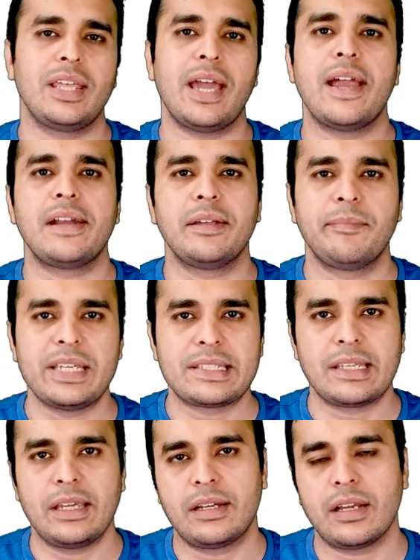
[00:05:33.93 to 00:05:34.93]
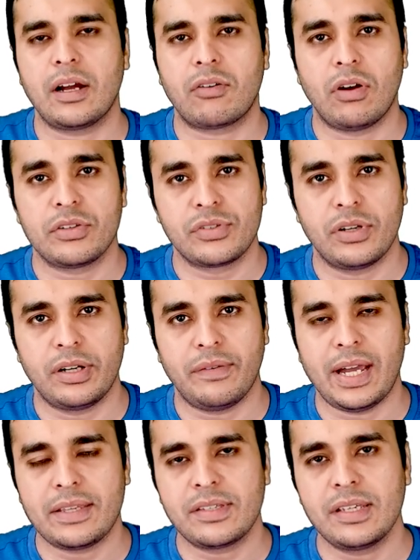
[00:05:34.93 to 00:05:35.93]
the NTP synced across your
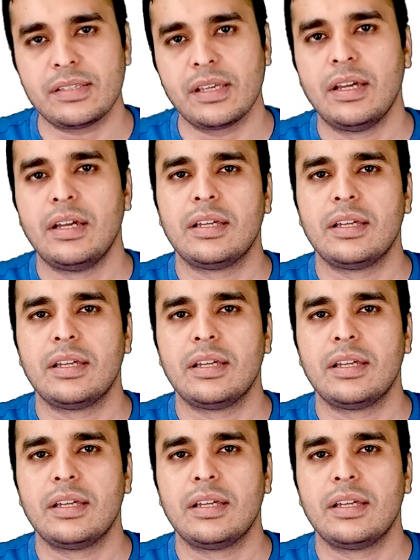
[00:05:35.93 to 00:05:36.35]
devices.